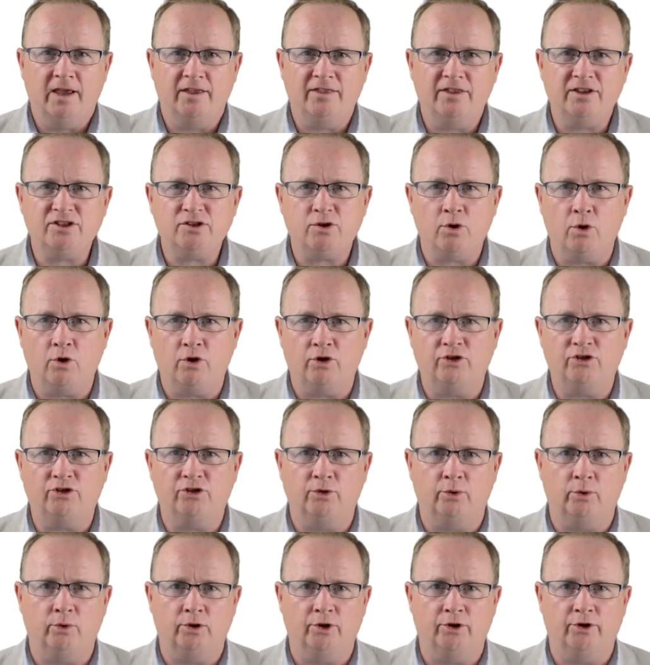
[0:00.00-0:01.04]
In this course,
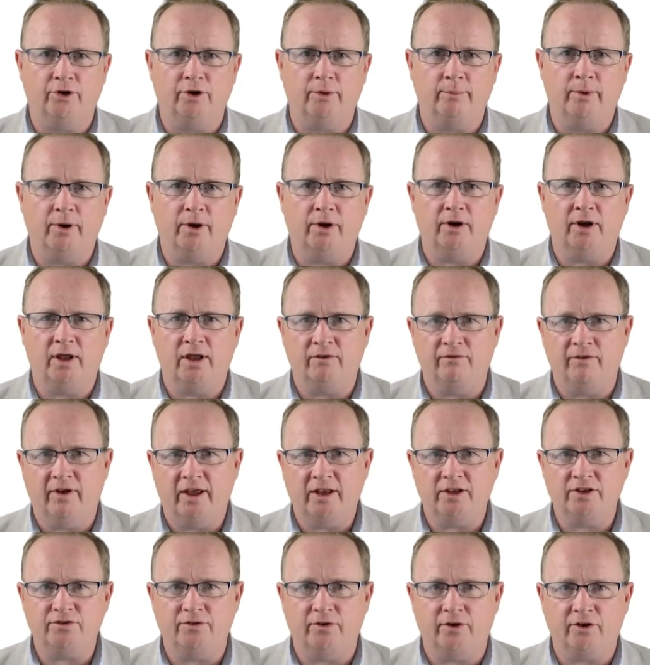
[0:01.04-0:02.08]
you will learn about
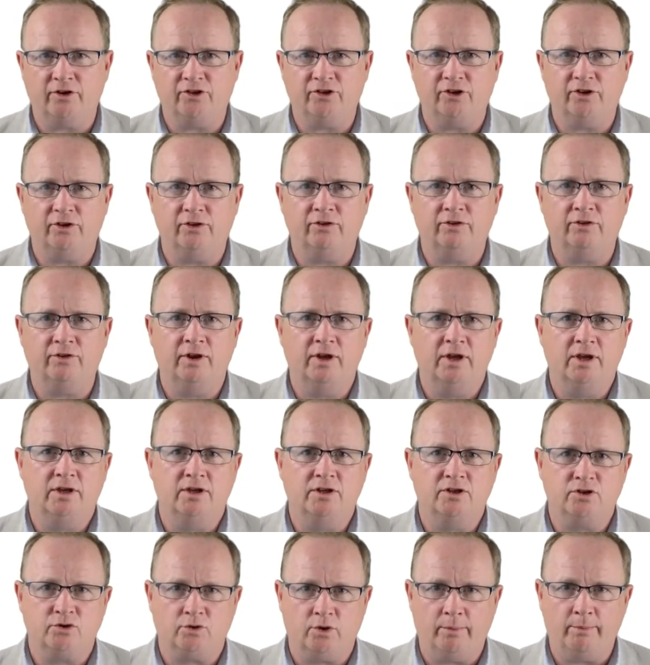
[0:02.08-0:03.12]
advanced functions,
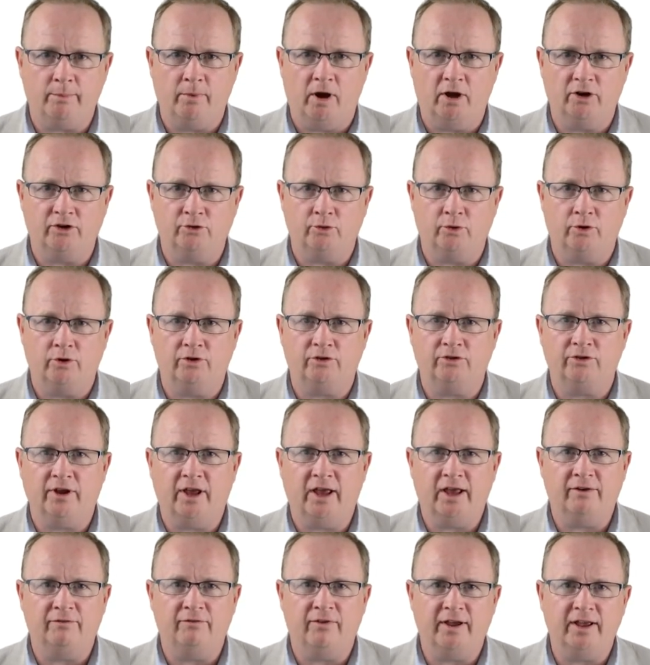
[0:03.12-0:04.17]
script modules,
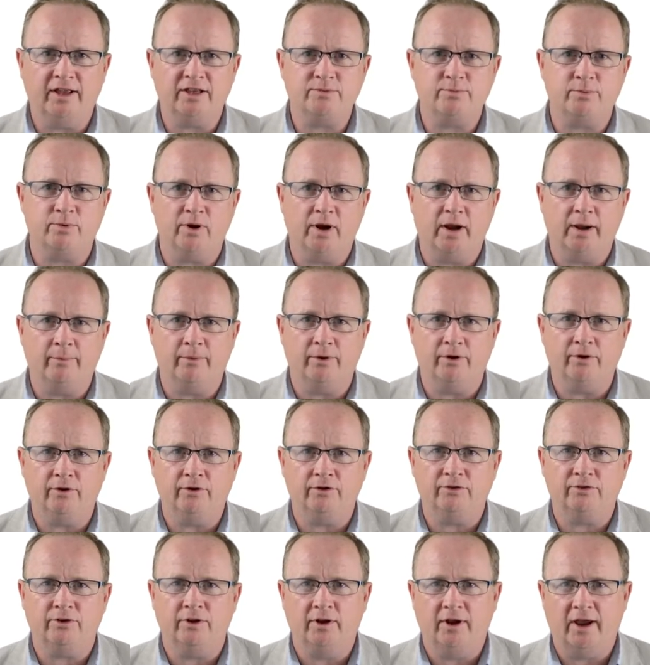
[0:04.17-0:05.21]
advanced
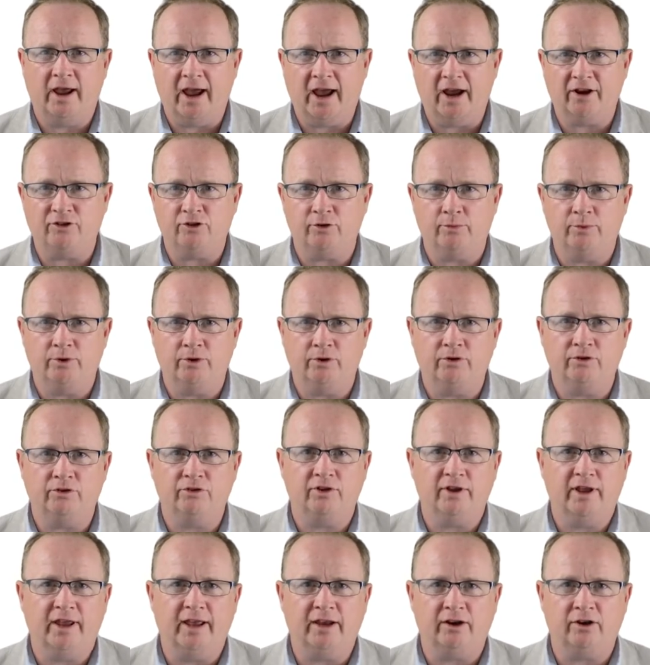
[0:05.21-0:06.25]
parameters,
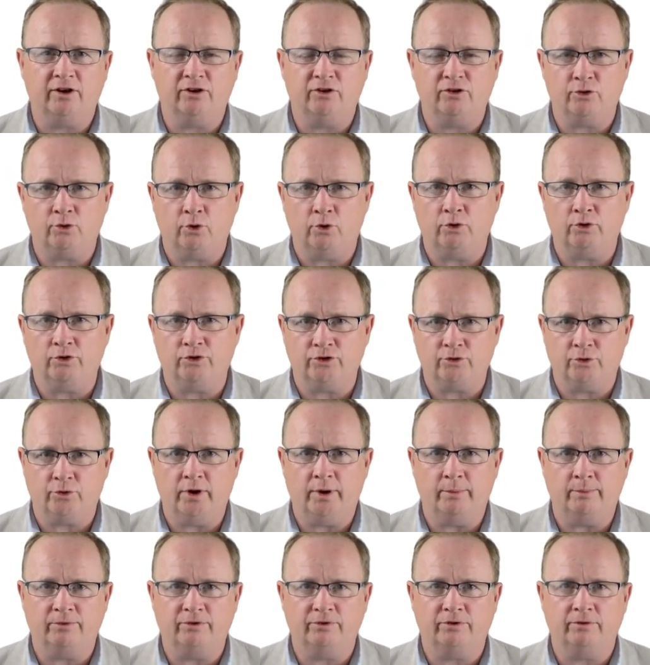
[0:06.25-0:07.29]
attributes, and controller
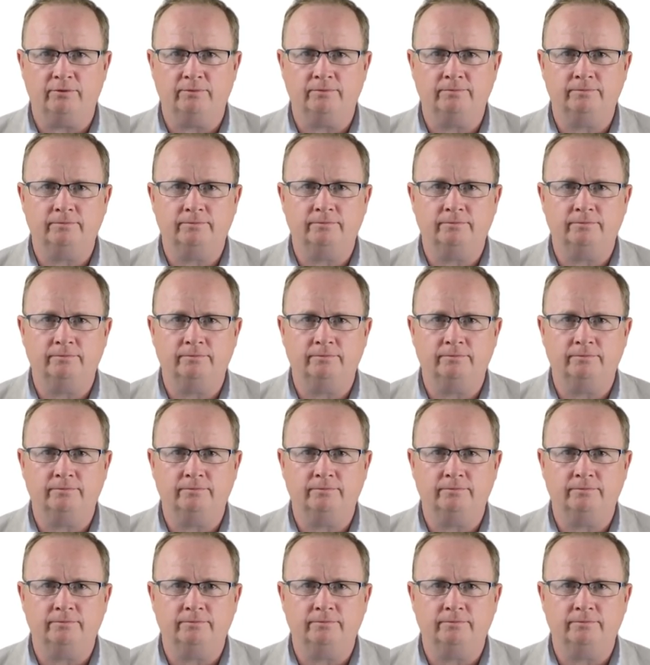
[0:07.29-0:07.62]
scripts.